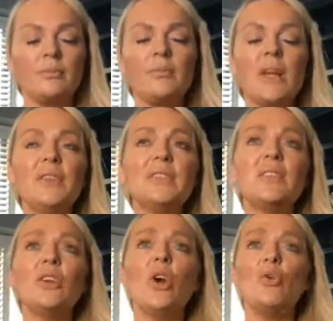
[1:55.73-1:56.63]
this
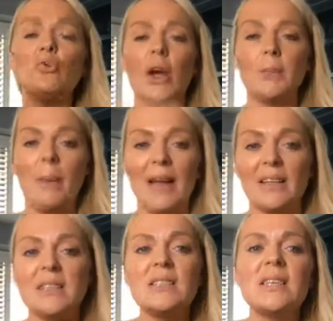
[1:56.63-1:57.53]
can go right back, and
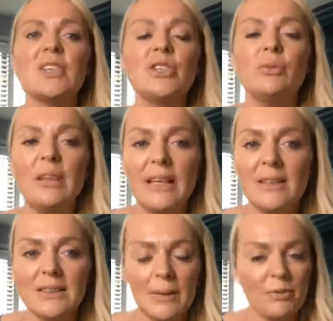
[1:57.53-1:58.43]
this is actually a really
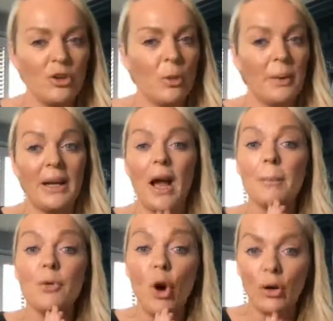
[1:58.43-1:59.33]
in-depth topic.
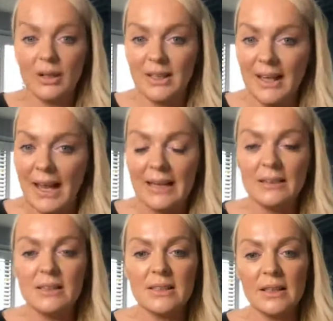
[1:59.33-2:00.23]
I'm not going to get
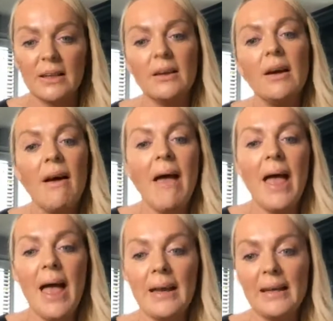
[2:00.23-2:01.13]
into
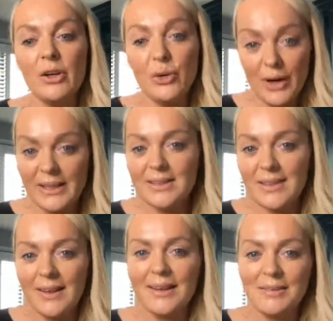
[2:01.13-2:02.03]
any
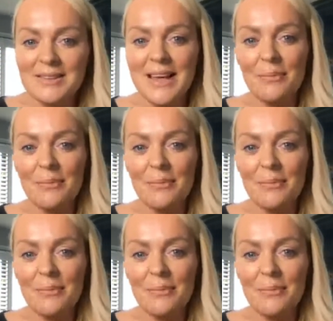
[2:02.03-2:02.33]
crazy in-depth